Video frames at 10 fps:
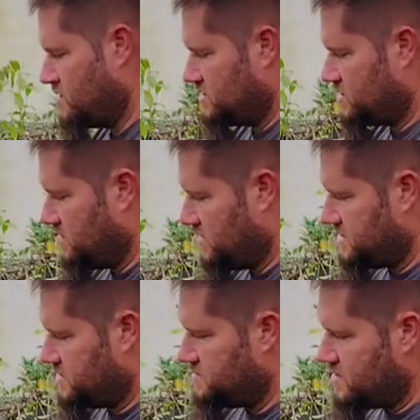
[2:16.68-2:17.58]
So I
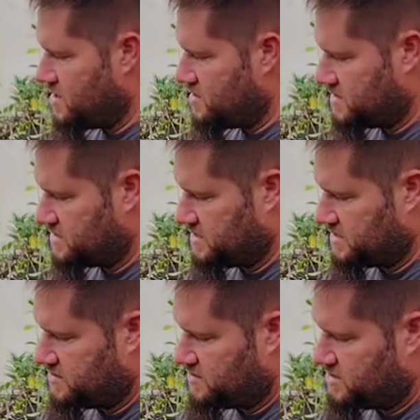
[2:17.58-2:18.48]
do notice that
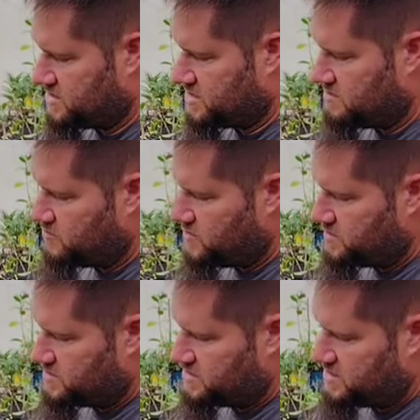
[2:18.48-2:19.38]
there are some
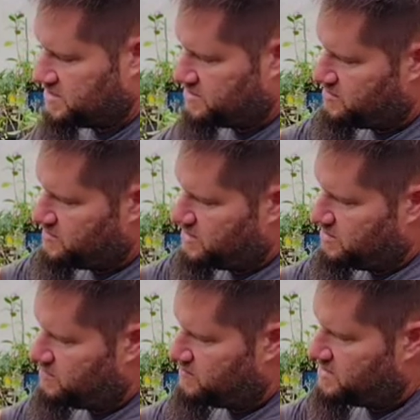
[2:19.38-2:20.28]
roots that are going
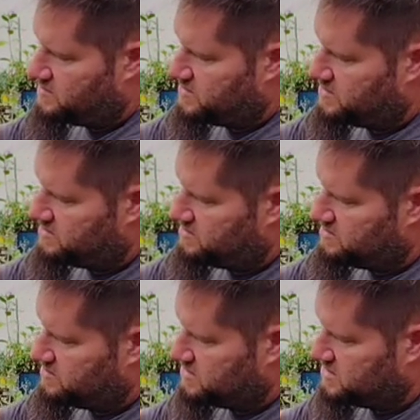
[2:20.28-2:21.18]
around
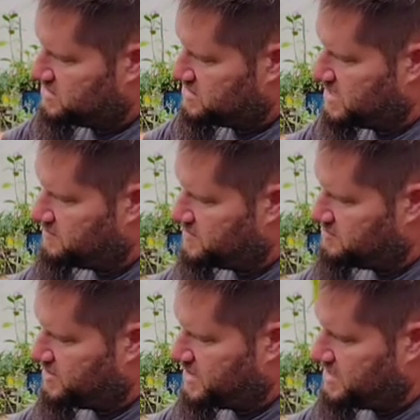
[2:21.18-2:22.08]
the top of the
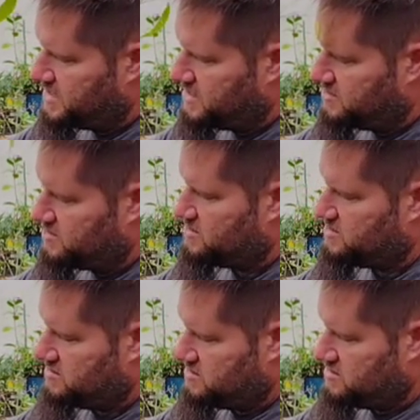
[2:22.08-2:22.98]
pot here.
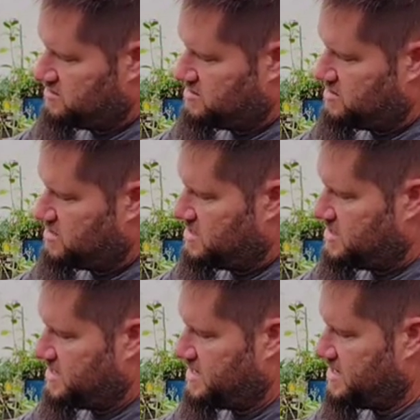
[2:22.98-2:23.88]

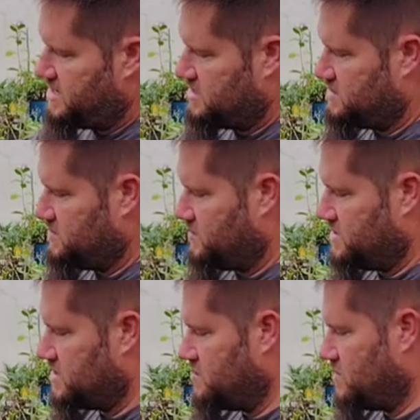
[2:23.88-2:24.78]
And we
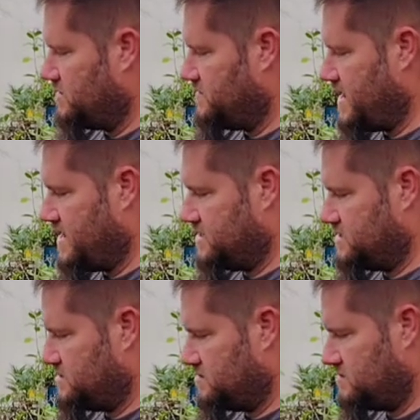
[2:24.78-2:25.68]
don't want that,
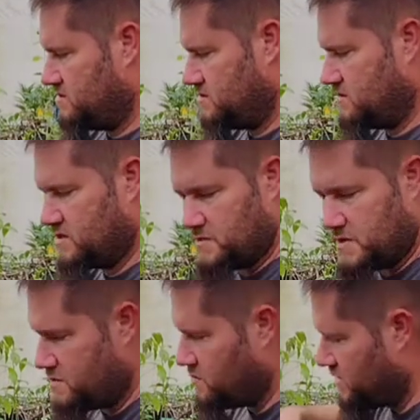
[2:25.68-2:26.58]
because we
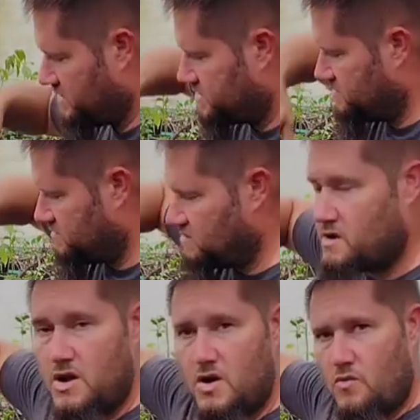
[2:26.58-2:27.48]
don't want it to
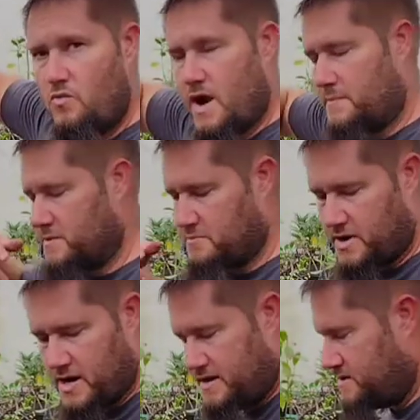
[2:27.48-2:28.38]
wrap the
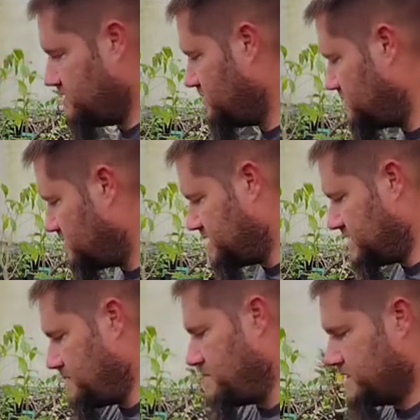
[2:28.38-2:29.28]
pot, because
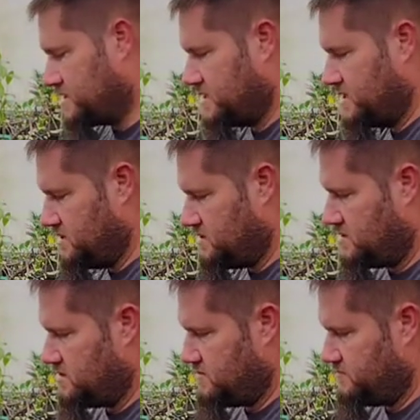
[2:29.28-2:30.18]
that makes it,
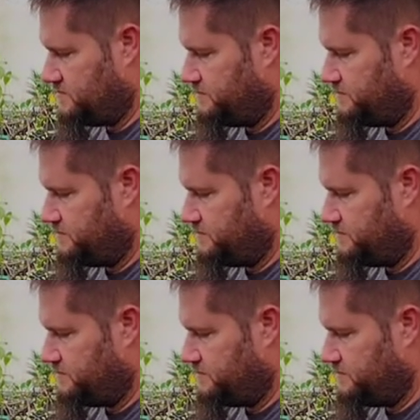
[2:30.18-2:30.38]
um,